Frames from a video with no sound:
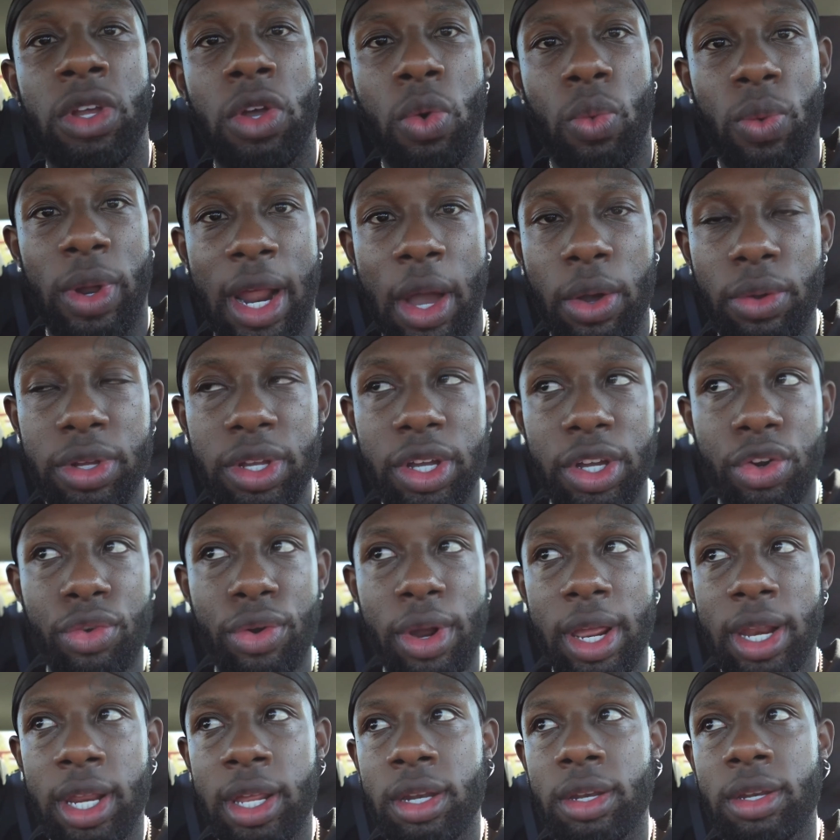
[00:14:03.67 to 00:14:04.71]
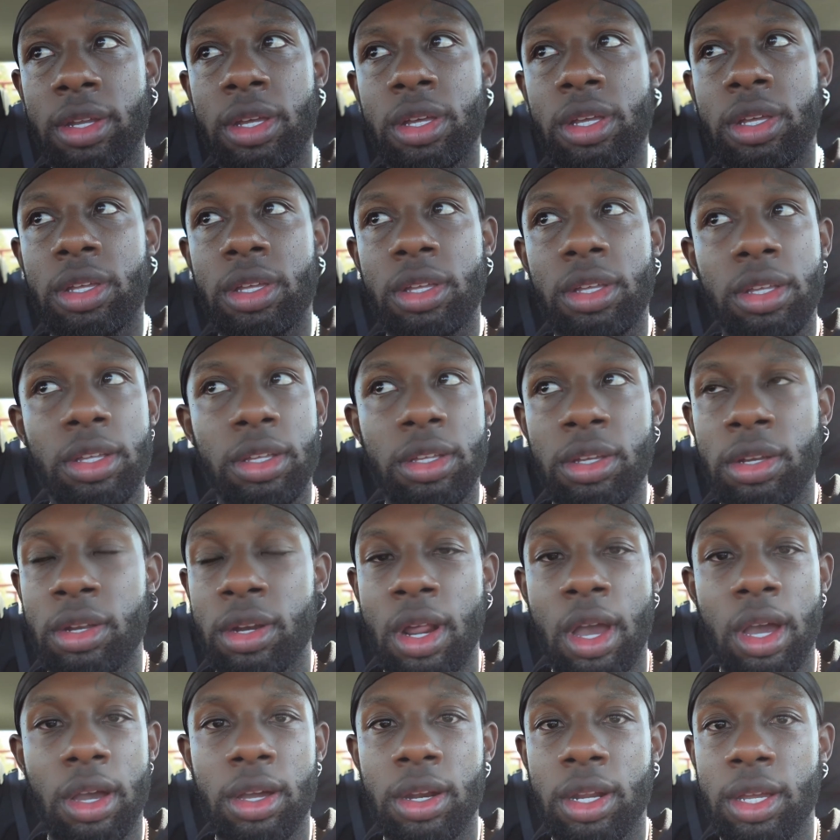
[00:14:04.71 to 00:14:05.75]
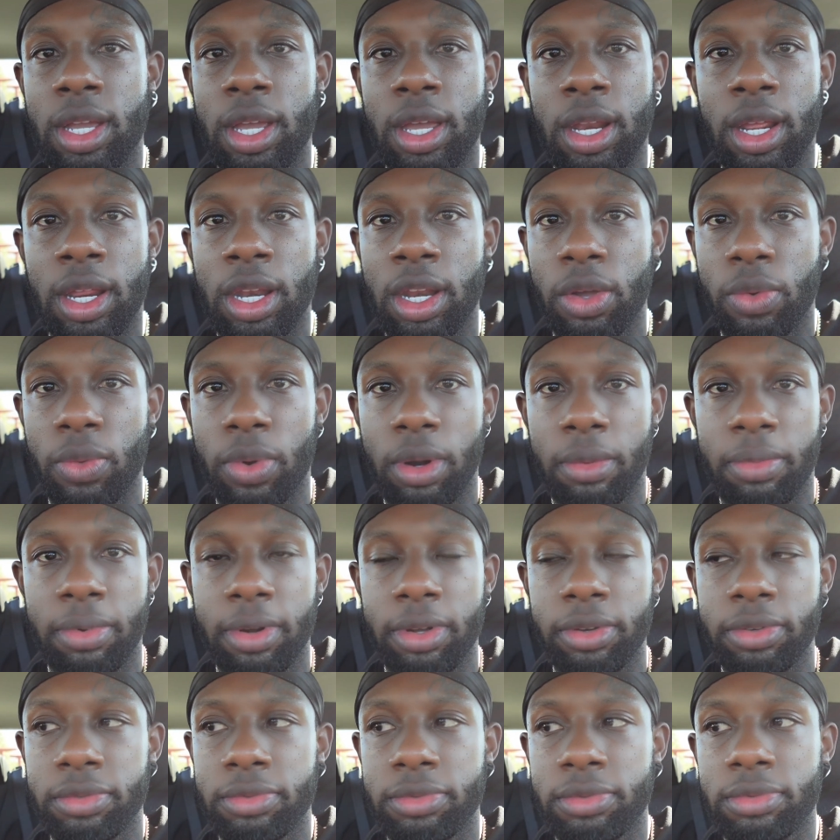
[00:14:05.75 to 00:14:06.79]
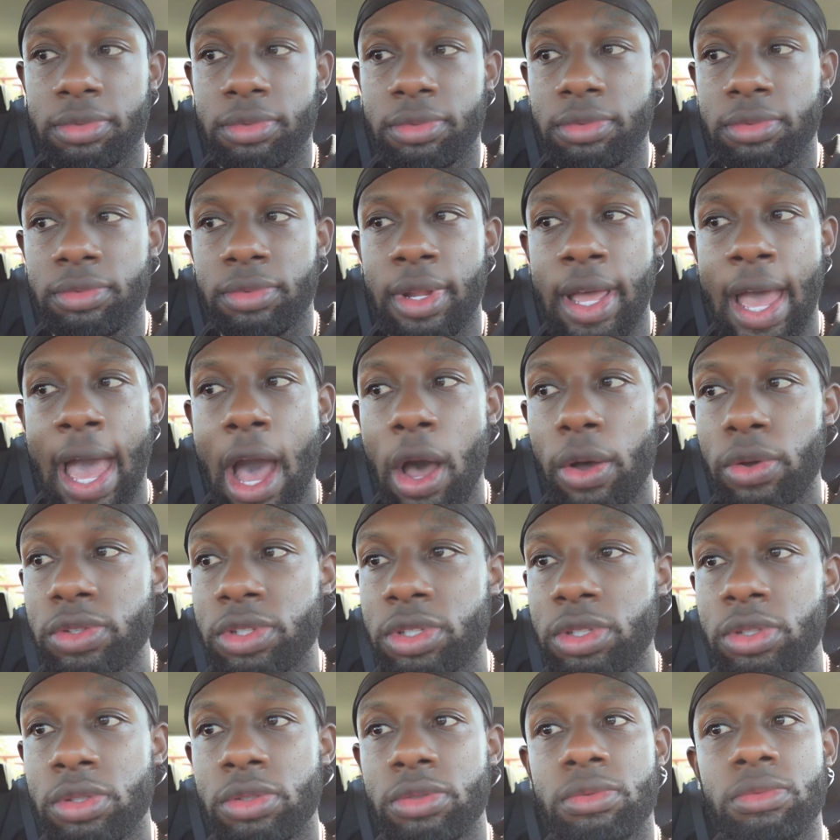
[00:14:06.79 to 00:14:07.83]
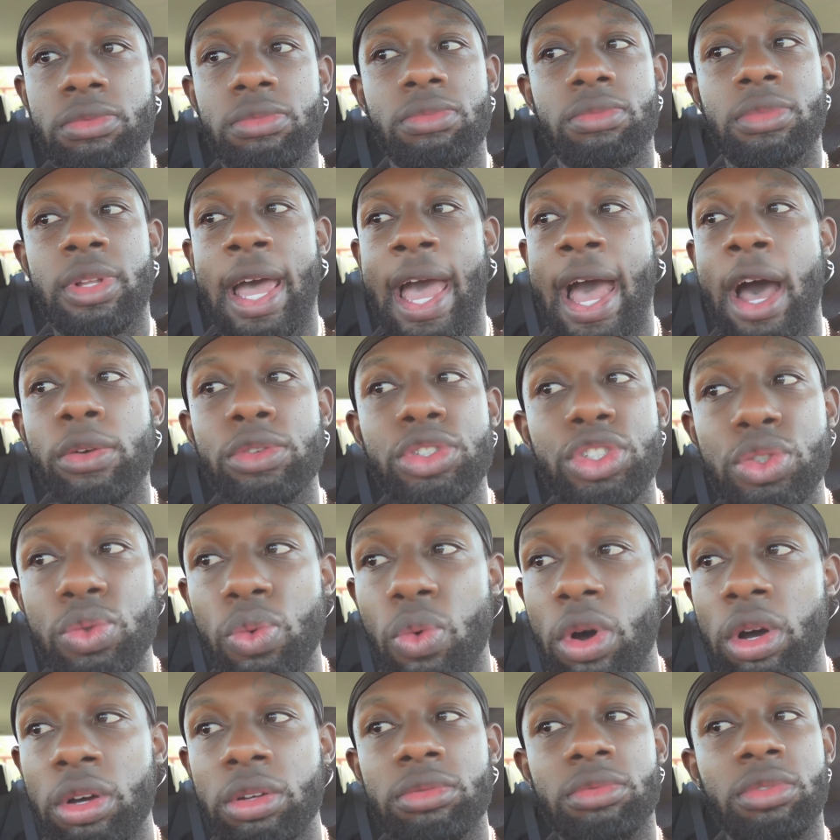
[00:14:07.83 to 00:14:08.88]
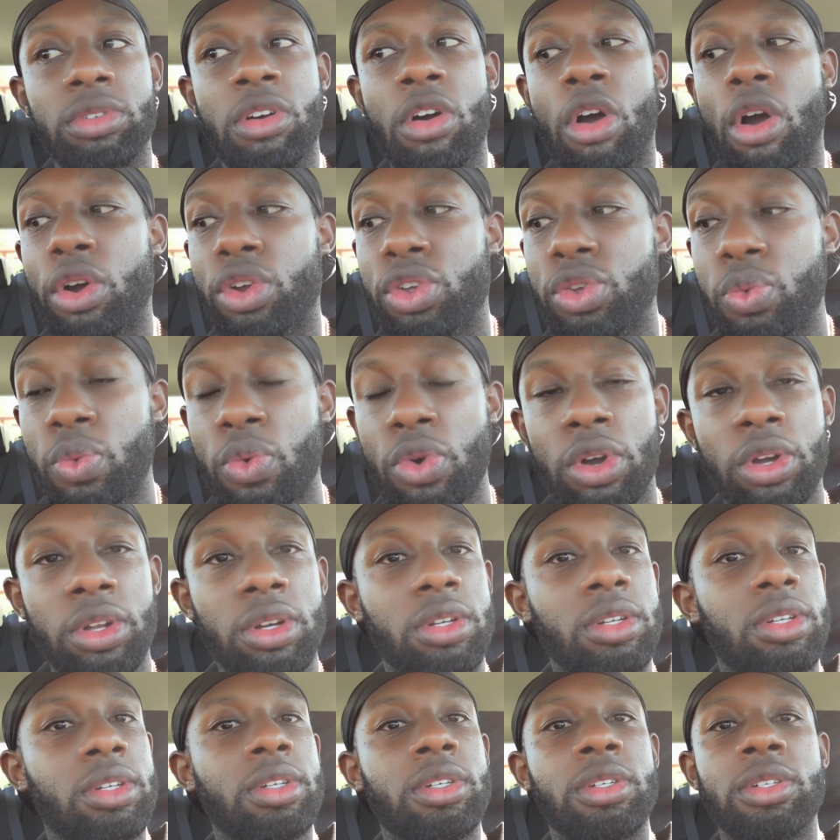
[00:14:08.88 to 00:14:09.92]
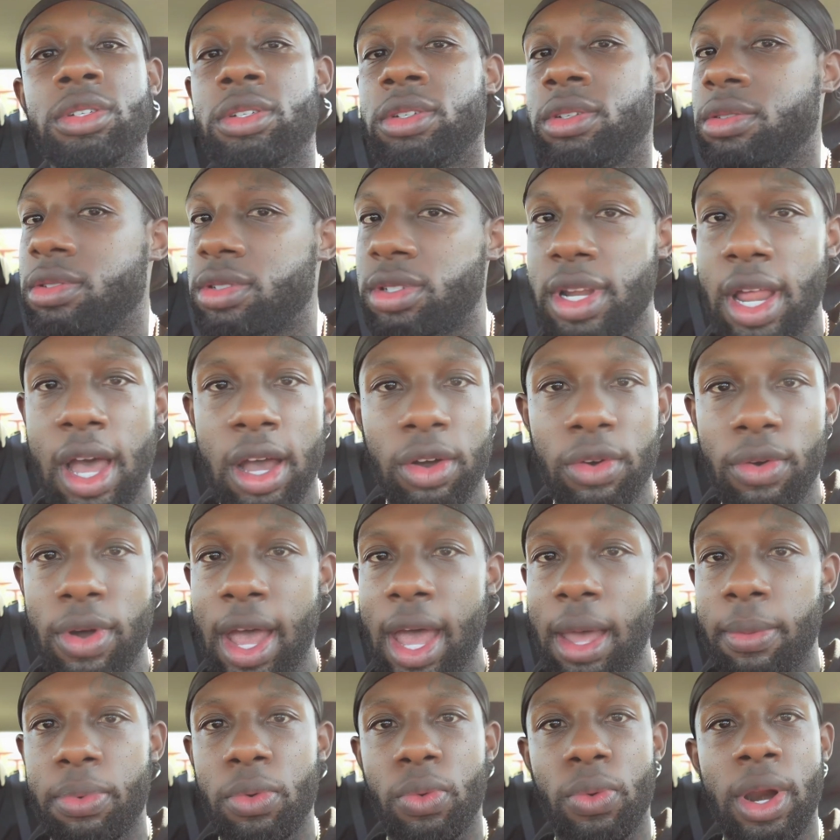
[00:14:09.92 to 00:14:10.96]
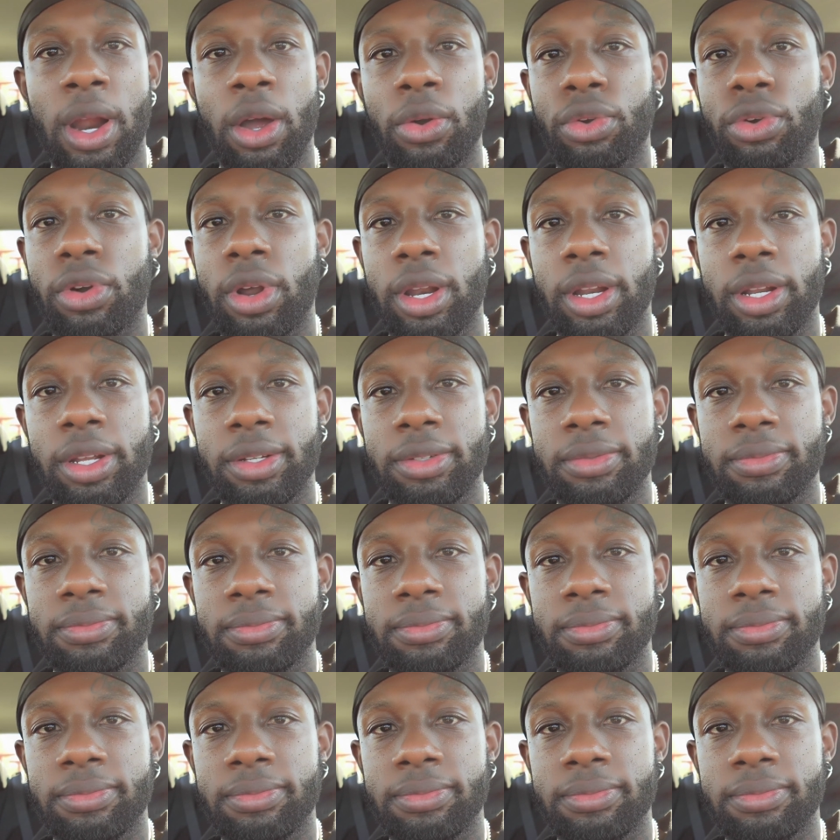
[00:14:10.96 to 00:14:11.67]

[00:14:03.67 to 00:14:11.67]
without good credit, you're not gonna get anywhere, bro. The house you want, the car you want, it's not gonna happen without credit.